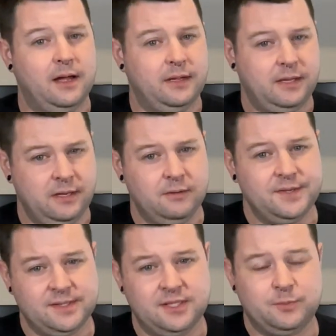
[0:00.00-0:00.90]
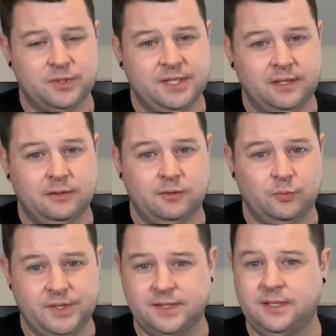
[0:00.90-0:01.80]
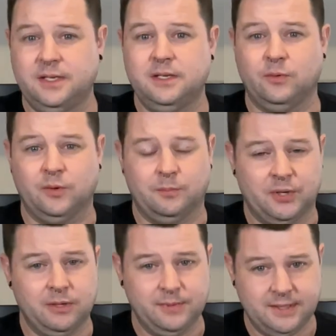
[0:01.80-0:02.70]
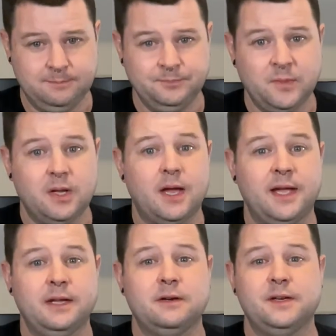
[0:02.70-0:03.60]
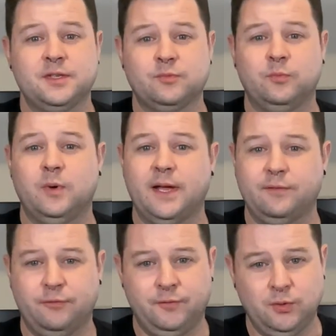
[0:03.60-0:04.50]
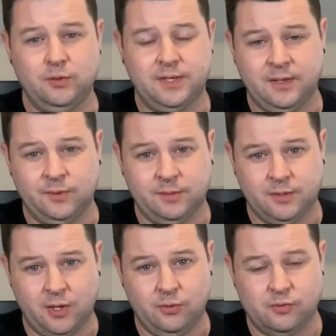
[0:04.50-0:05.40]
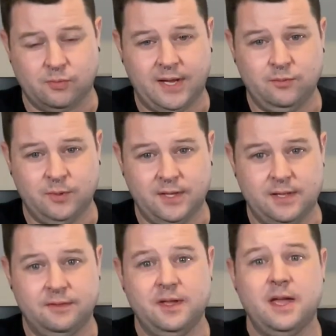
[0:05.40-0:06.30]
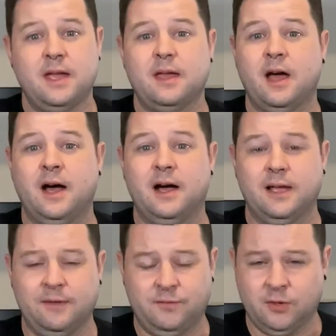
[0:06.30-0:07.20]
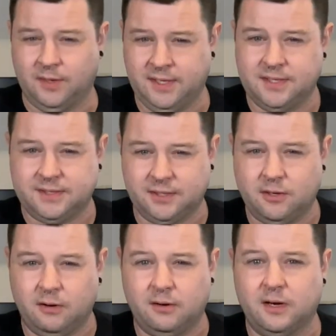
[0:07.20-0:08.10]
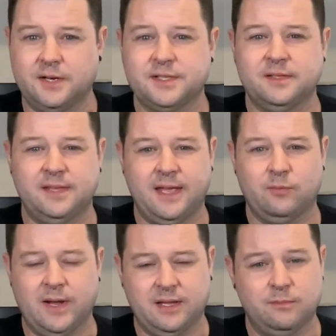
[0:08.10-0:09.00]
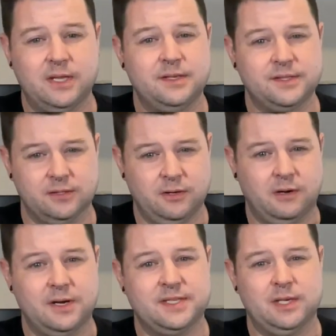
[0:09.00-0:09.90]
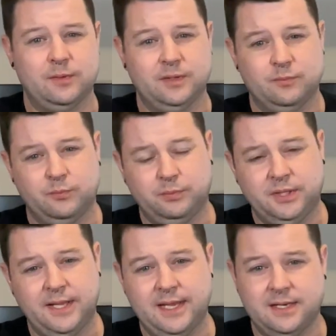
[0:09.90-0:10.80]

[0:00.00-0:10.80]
here is this particular whiskey or bourbon. Here is what food it would go great with. If you're into cigars, they recommend cigars that would play